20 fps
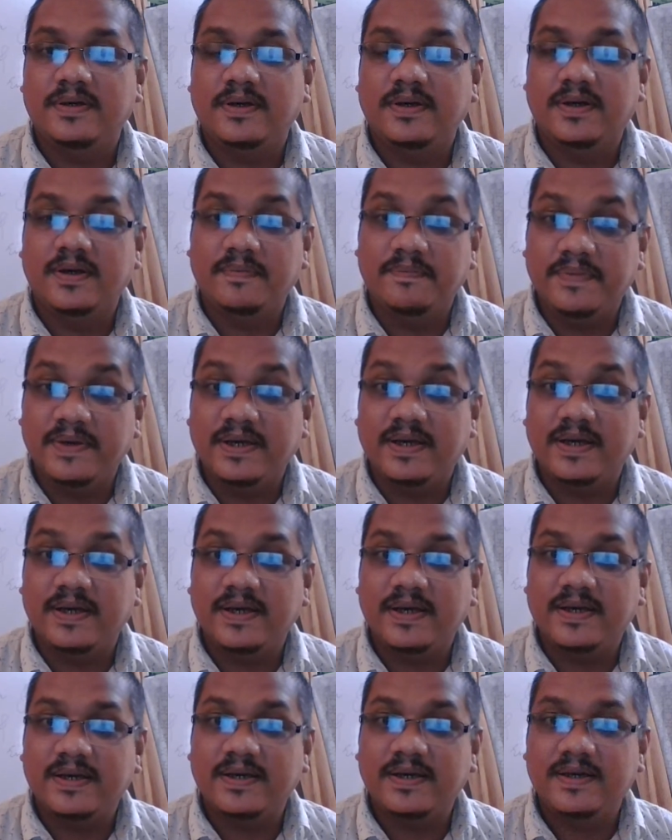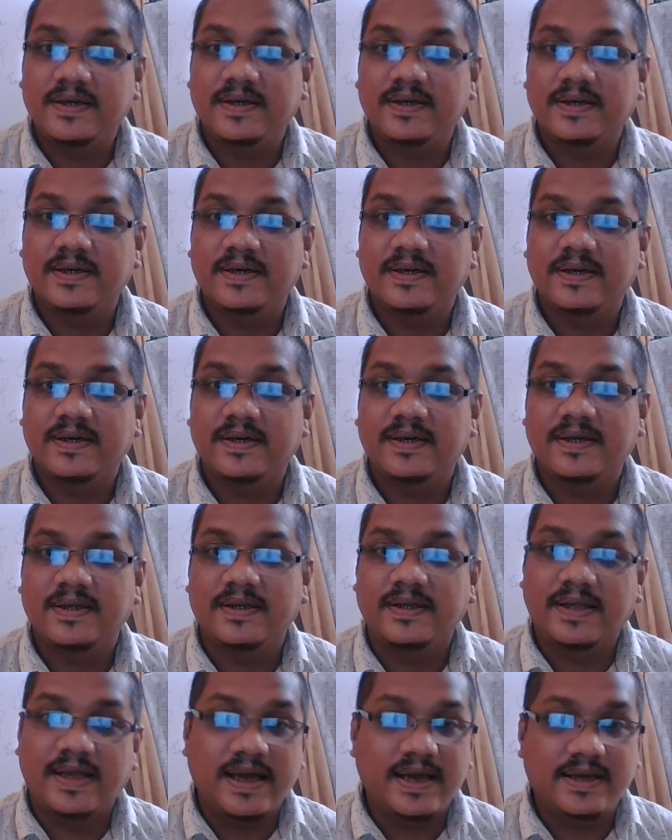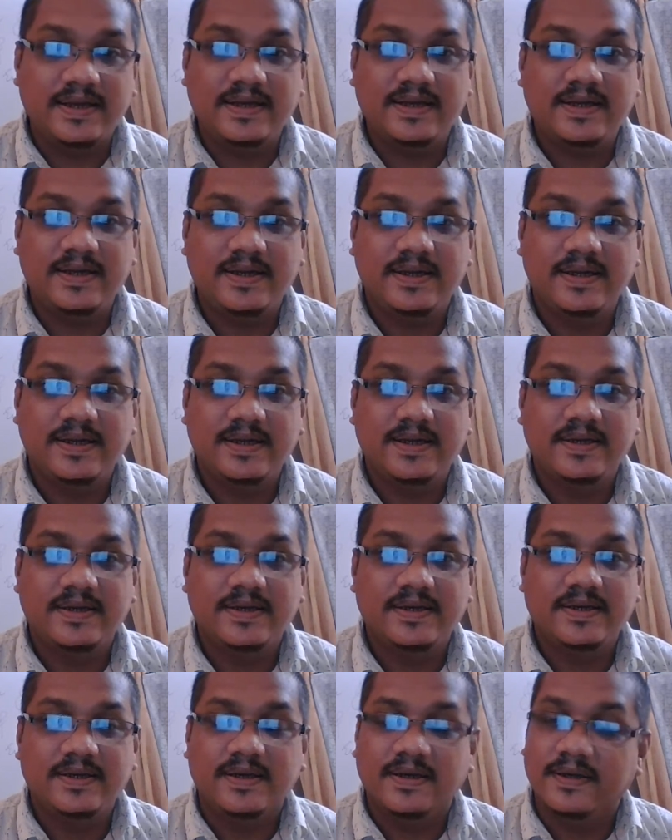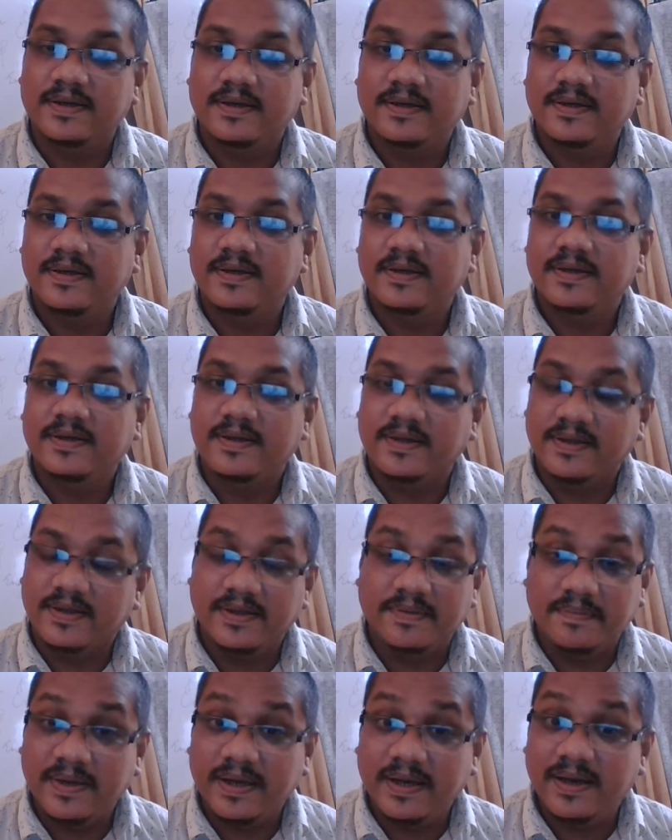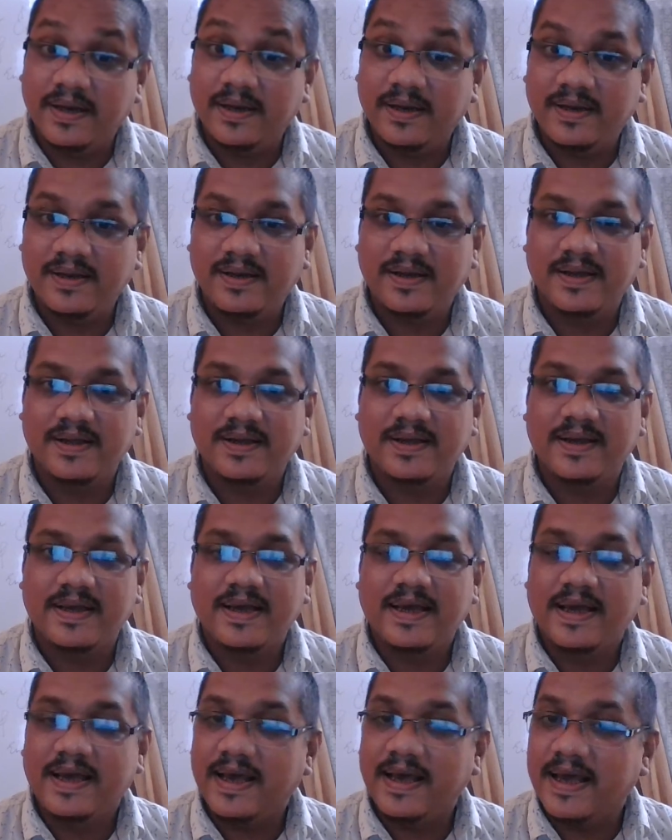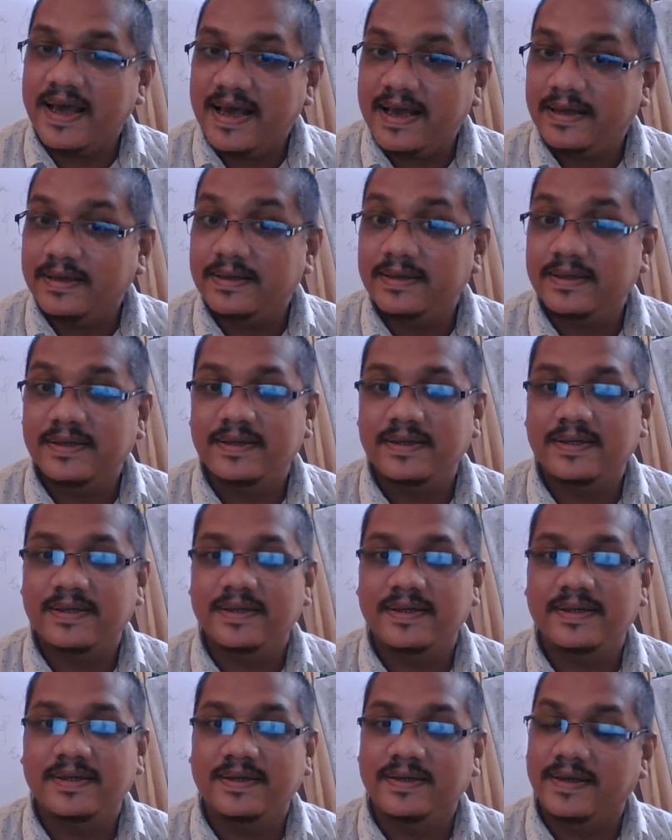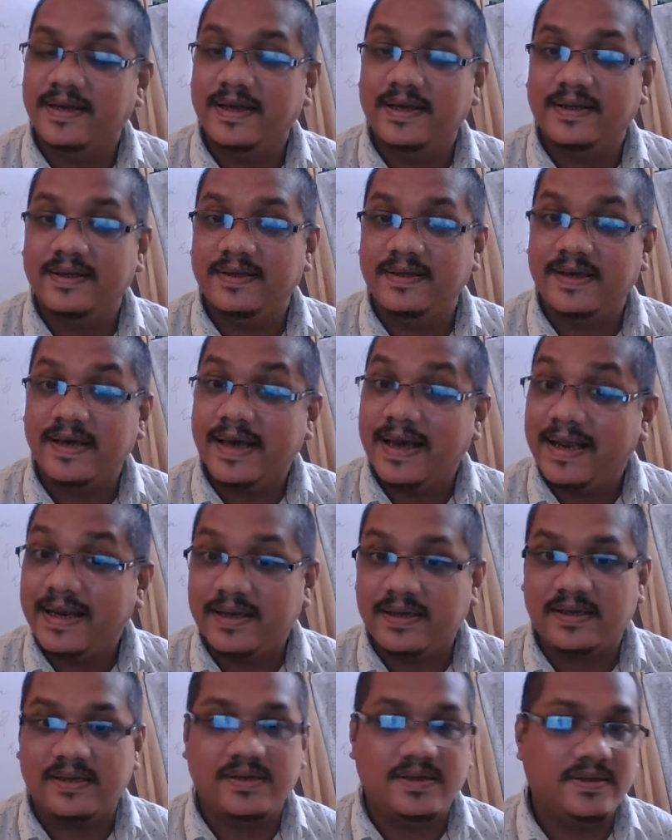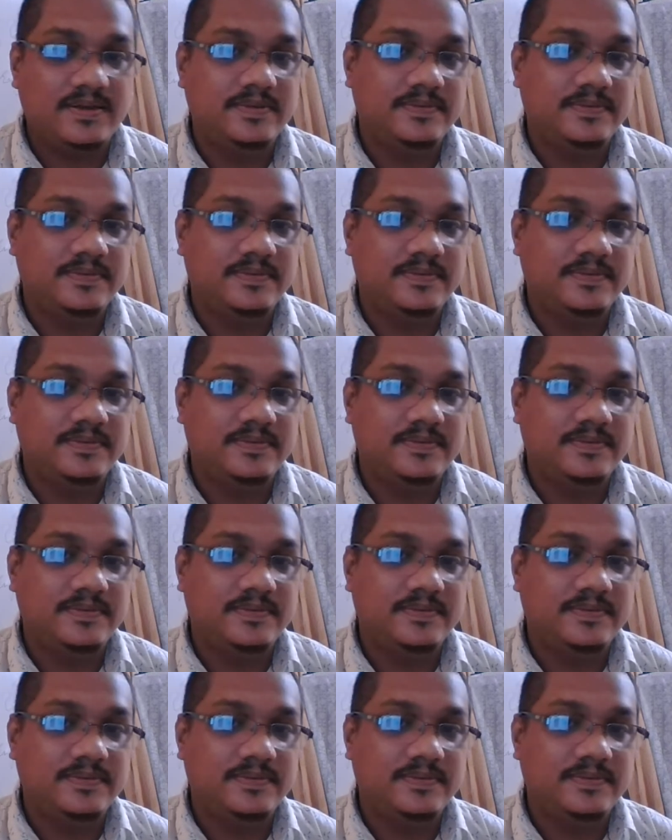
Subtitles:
a beginning, then the middle, and then the end.